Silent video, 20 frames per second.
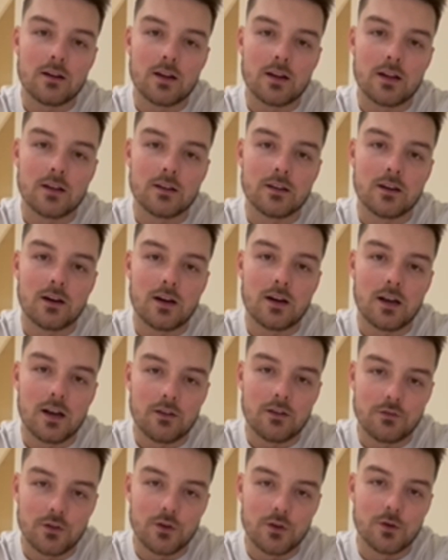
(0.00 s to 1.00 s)
And I
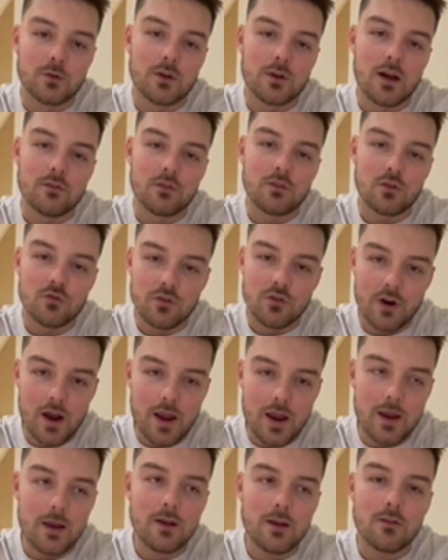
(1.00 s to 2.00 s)
love you and have a
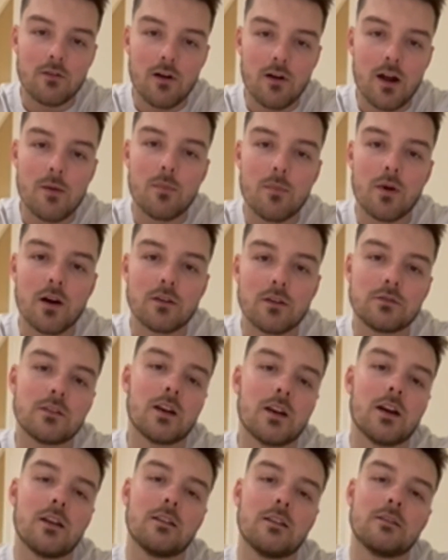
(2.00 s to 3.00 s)
great, great
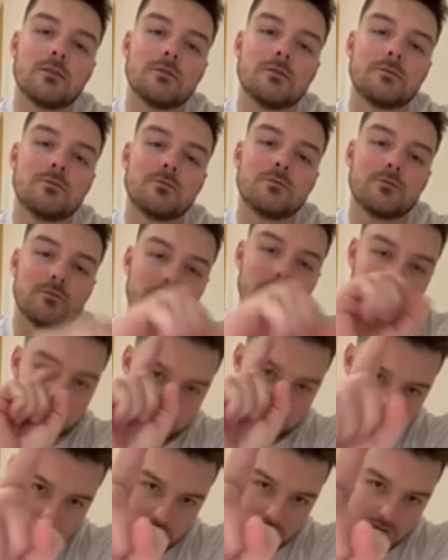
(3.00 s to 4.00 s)
birthday.
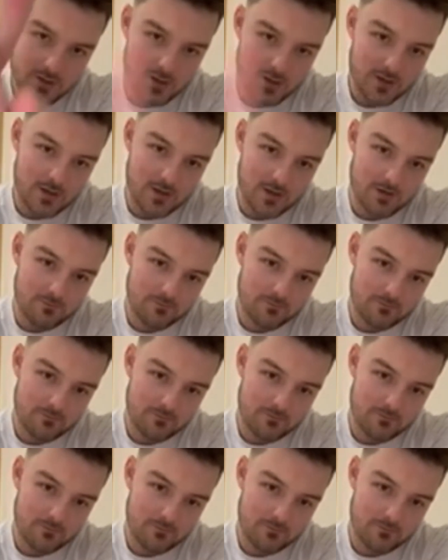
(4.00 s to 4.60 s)
See ya.